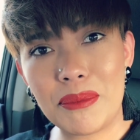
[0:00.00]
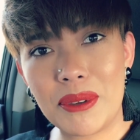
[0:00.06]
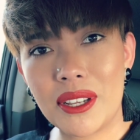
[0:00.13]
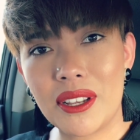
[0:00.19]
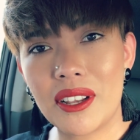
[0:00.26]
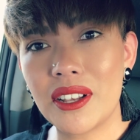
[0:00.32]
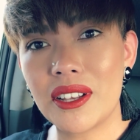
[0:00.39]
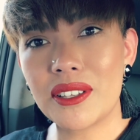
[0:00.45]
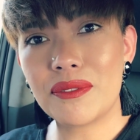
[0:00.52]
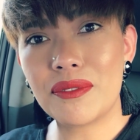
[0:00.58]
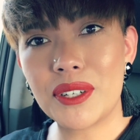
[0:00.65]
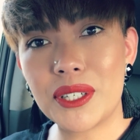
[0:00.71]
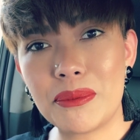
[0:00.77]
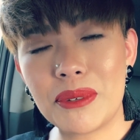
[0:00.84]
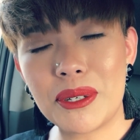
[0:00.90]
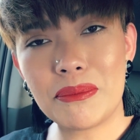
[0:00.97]
because
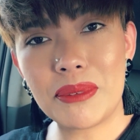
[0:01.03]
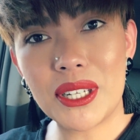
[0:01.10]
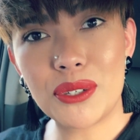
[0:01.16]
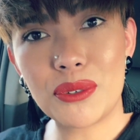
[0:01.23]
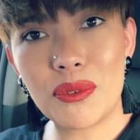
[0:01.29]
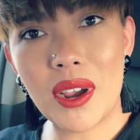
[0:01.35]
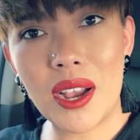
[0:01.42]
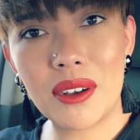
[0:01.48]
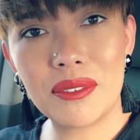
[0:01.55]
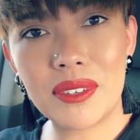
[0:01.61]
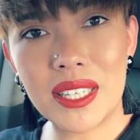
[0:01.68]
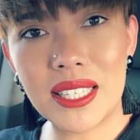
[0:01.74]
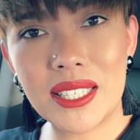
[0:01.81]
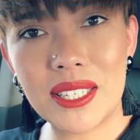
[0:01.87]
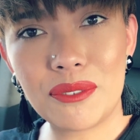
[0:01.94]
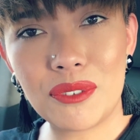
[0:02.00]
vitamin B12
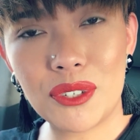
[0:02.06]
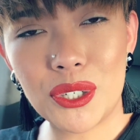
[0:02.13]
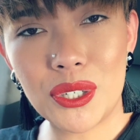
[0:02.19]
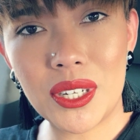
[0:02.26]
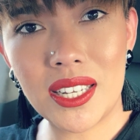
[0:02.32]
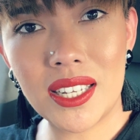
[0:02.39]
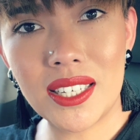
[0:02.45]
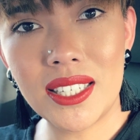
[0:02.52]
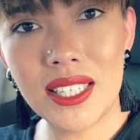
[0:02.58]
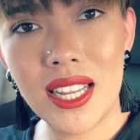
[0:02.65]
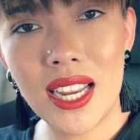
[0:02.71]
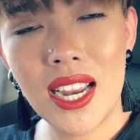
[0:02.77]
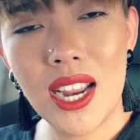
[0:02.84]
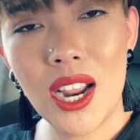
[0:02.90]
is deficient,